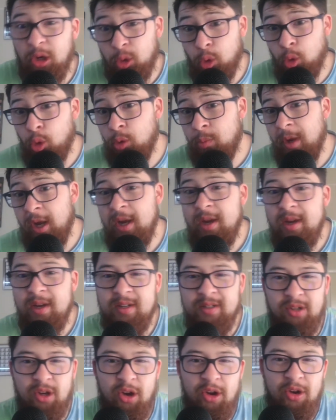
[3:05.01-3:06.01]
Could be.
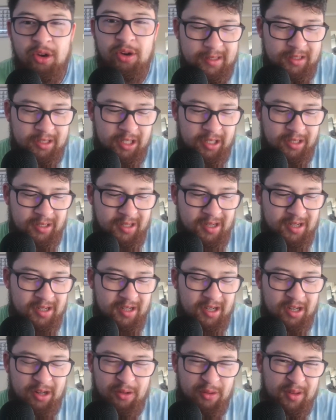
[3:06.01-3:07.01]
So, Jezza,
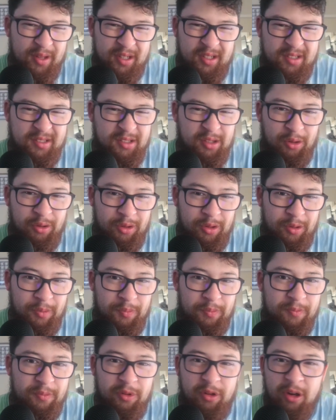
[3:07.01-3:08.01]
I don't think so on the
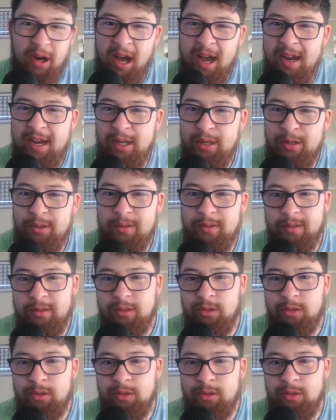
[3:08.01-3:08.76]
plane